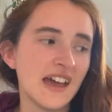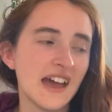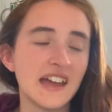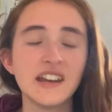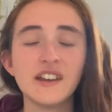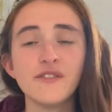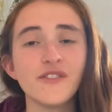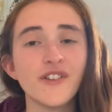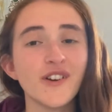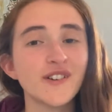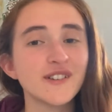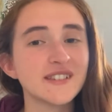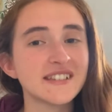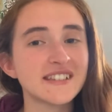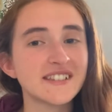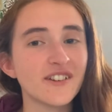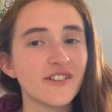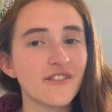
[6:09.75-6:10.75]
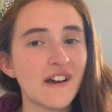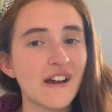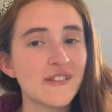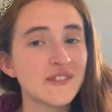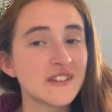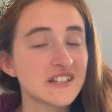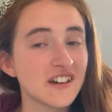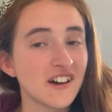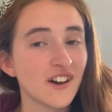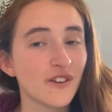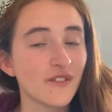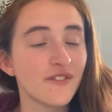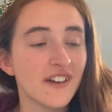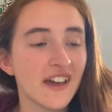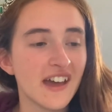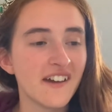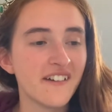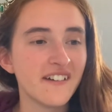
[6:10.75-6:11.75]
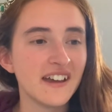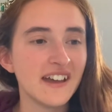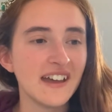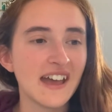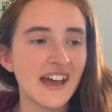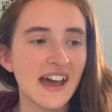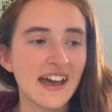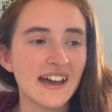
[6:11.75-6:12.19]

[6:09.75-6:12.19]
and it focuses around the dark fairy